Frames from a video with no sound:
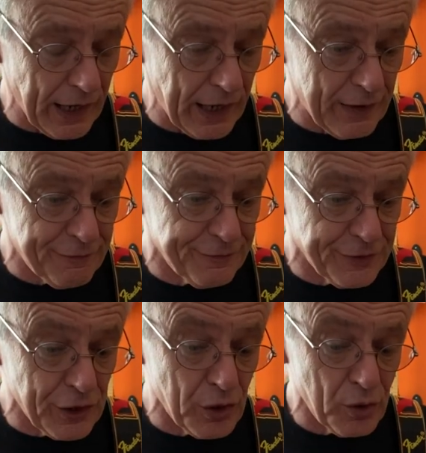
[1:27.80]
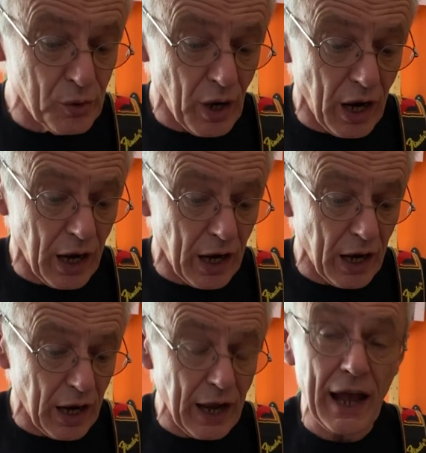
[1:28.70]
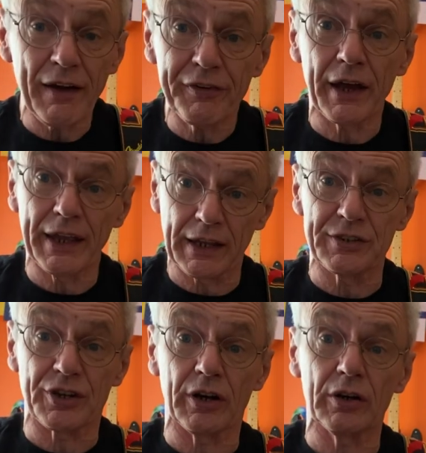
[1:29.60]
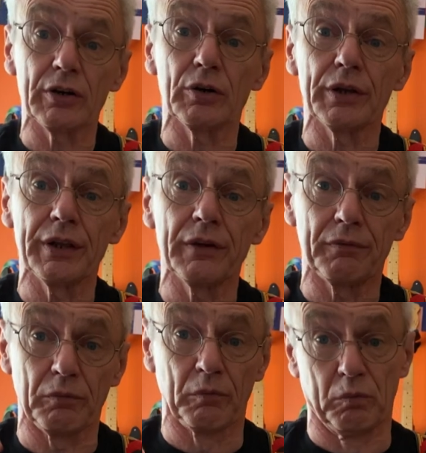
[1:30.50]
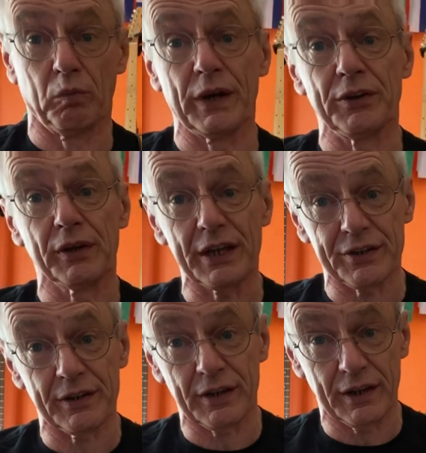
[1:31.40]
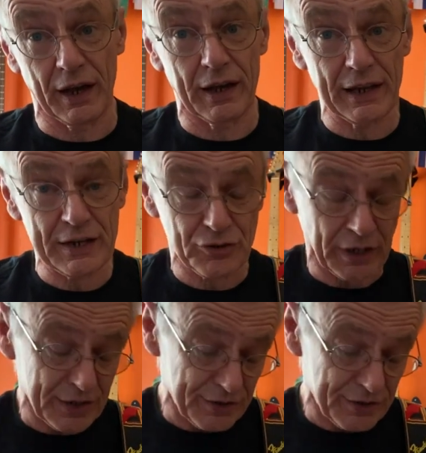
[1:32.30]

if you uh, have a guitar or you when you get a electric